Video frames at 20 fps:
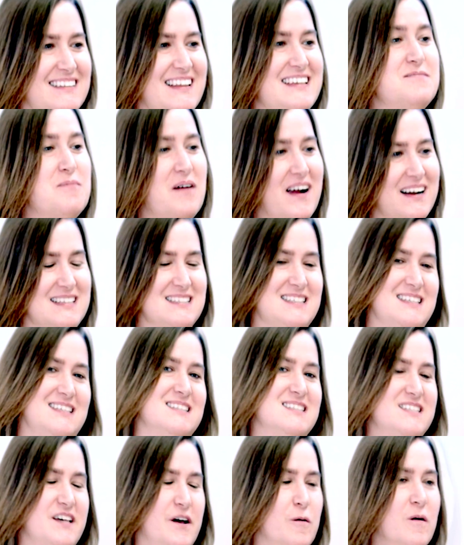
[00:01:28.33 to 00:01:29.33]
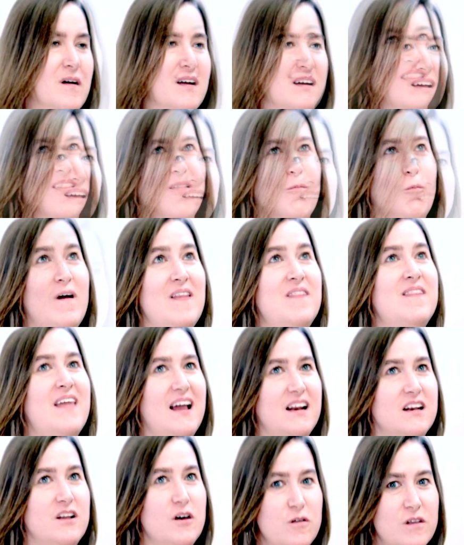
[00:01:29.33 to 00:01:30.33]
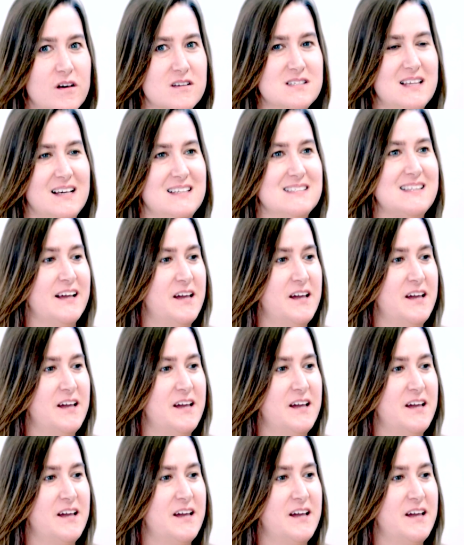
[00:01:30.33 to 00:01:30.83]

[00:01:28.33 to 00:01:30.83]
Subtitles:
Let's practice it. So when they do those things,